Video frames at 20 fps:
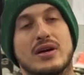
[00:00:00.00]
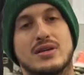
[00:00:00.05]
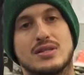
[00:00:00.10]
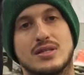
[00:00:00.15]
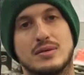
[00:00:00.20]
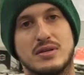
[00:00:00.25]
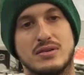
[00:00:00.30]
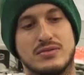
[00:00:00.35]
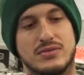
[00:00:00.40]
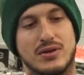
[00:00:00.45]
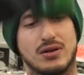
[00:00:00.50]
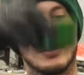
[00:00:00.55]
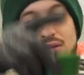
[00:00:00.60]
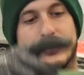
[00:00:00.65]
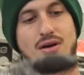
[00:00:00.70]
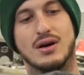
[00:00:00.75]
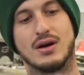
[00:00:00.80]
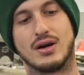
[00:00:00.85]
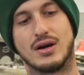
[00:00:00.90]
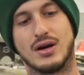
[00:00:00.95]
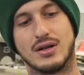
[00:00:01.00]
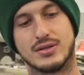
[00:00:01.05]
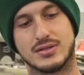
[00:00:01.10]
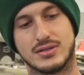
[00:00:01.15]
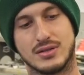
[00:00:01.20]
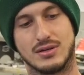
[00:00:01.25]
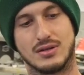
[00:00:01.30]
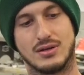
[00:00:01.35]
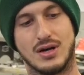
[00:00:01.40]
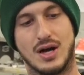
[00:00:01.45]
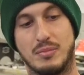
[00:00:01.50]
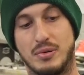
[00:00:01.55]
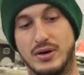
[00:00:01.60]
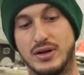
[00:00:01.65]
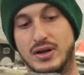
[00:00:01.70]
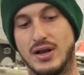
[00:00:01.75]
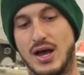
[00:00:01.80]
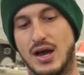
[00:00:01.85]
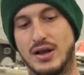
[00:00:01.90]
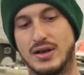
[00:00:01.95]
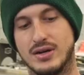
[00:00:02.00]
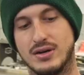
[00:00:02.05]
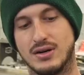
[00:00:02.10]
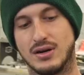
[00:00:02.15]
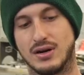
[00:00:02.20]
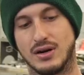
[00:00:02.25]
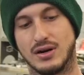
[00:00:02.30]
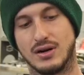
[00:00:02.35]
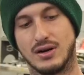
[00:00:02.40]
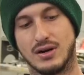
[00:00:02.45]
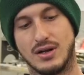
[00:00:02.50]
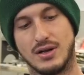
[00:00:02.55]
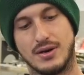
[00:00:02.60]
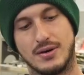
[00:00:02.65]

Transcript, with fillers: thing to be filled with argon. So I'll put it down here,